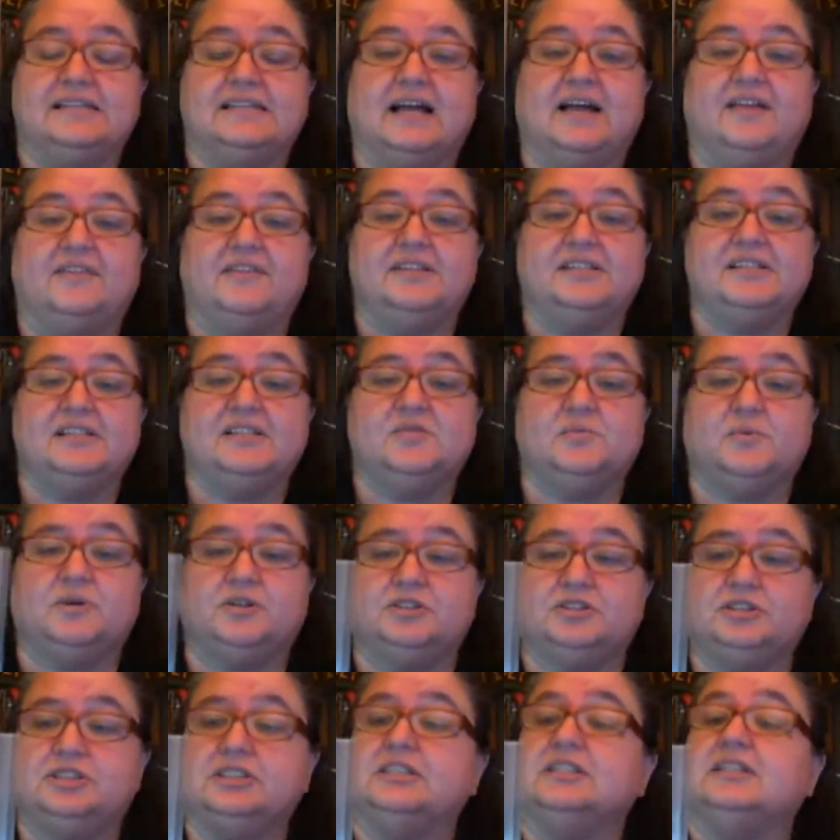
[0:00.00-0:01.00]
Now, this is where
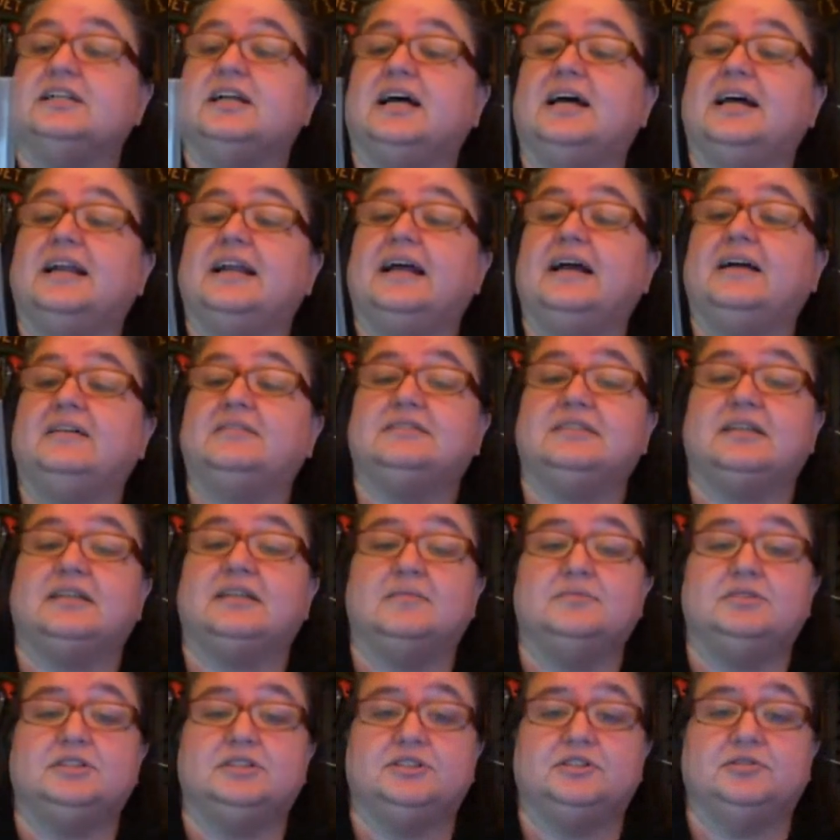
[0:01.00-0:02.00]
she had cut out
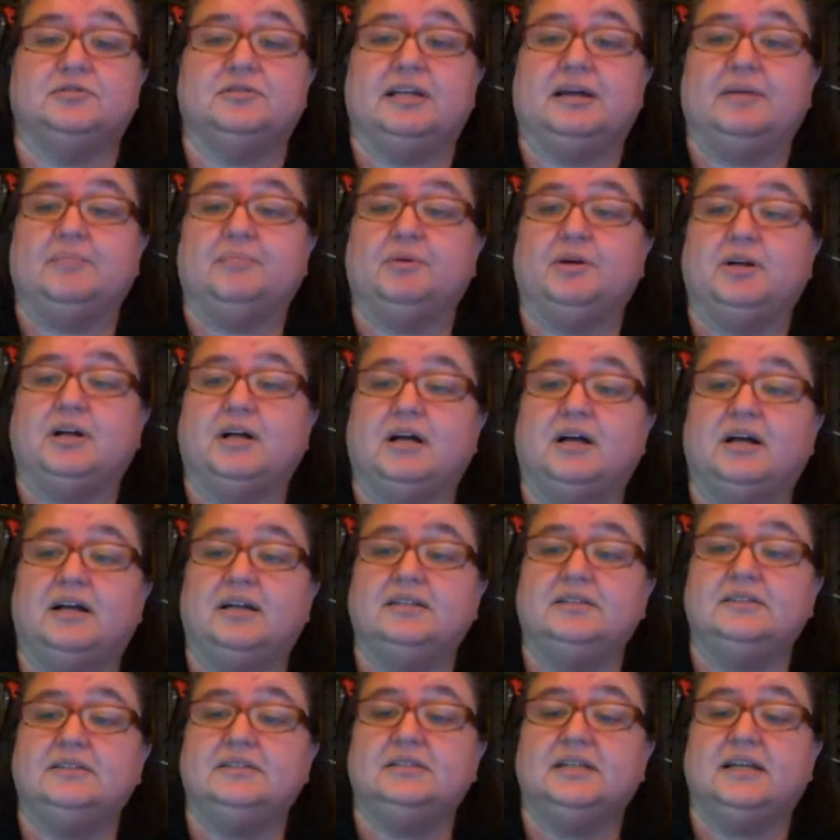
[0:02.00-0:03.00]
some to do
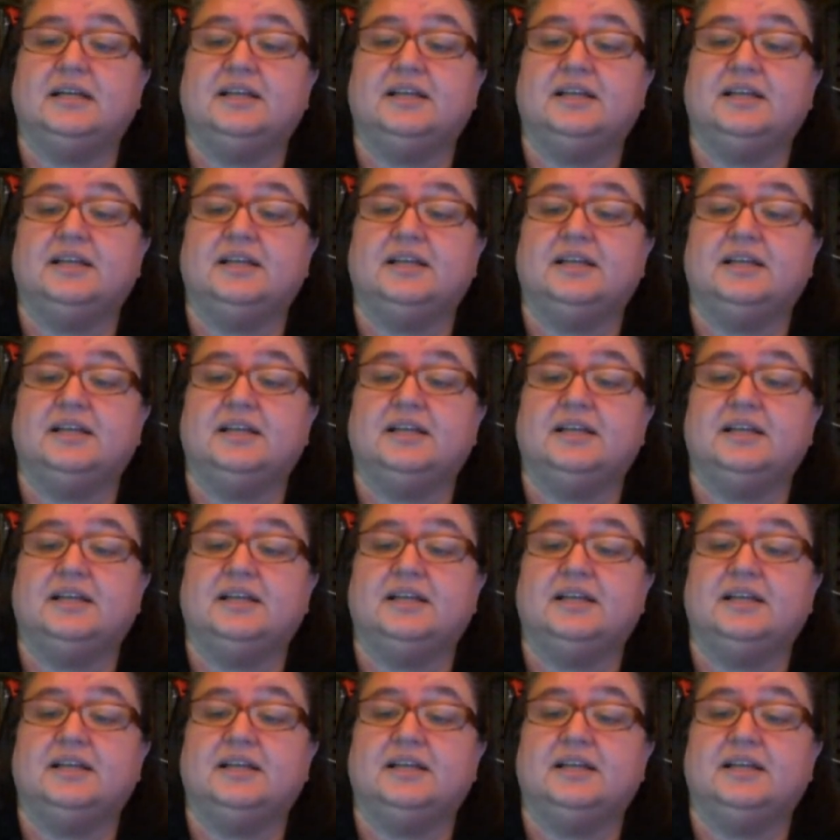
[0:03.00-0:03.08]
leprechauns,